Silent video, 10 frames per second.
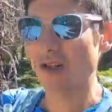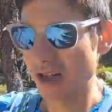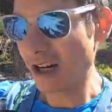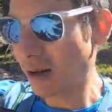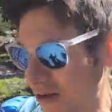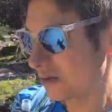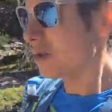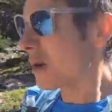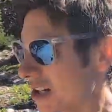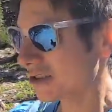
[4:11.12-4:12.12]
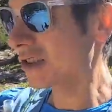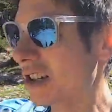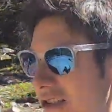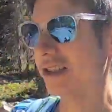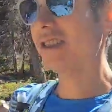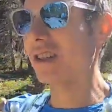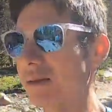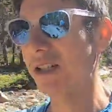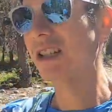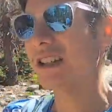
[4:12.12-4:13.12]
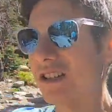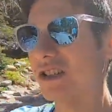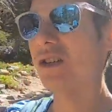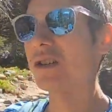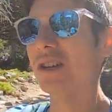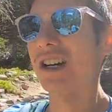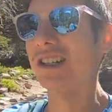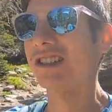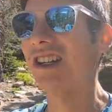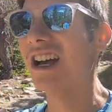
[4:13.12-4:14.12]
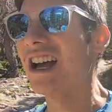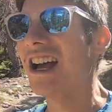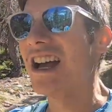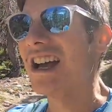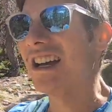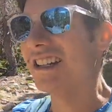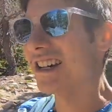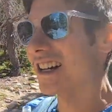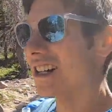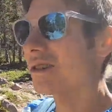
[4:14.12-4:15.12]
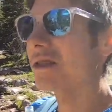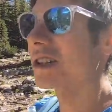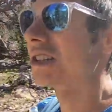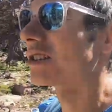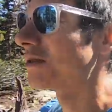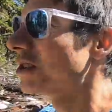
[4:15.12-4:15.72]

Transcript: to straighten out with some new exercises that I'll be glad to show you guys. And uh, ooh, look at this